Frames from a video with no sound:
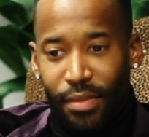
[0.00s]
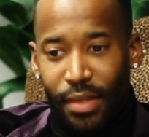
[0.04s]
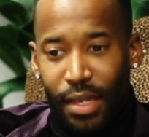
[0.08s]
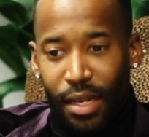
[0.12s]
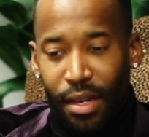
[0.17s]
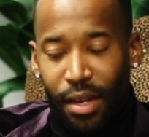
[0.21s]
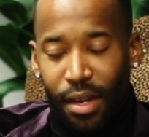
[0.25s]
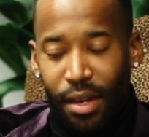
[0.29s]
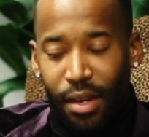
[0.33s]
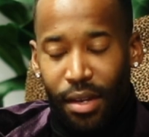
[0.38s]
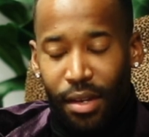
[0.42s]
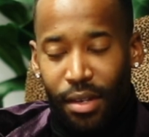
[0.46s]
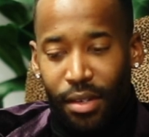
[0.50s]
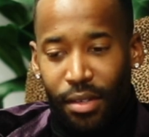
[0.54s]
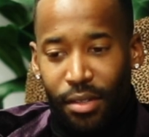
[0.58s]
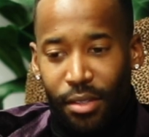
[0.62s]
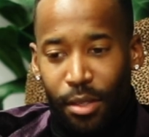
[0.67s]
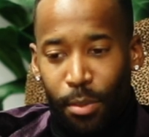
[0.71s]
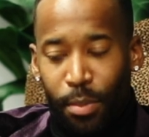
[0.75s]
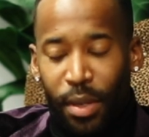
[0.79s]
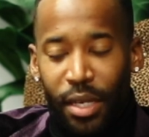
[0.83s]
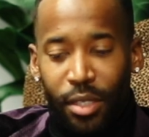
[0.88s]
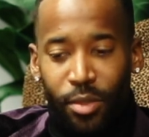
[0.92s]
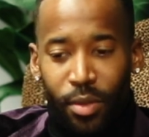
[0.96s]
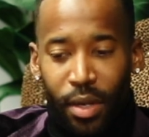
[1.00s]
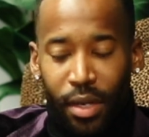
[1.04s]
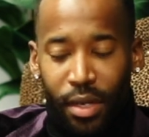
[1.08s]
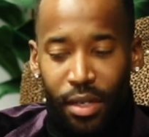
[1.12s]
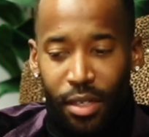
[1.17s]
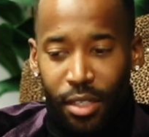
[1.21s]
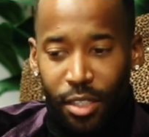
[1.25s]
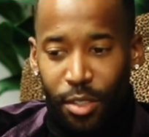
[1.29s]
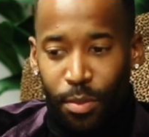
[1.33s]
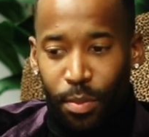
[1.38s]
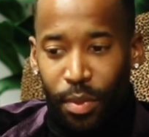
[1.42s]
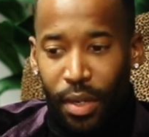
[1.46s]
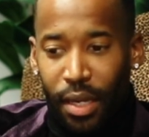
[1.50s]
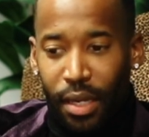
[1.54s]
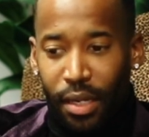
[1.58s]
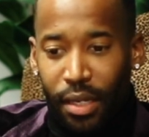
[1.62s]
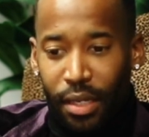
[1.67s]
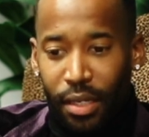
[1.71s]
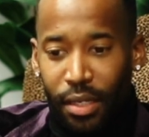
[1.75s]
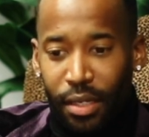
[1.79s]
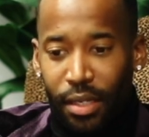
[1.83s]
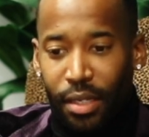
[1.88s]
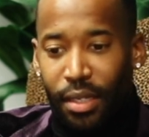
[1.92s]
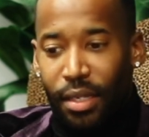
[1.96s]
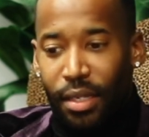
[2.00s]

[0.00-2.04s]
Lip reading: the best way I can explain it,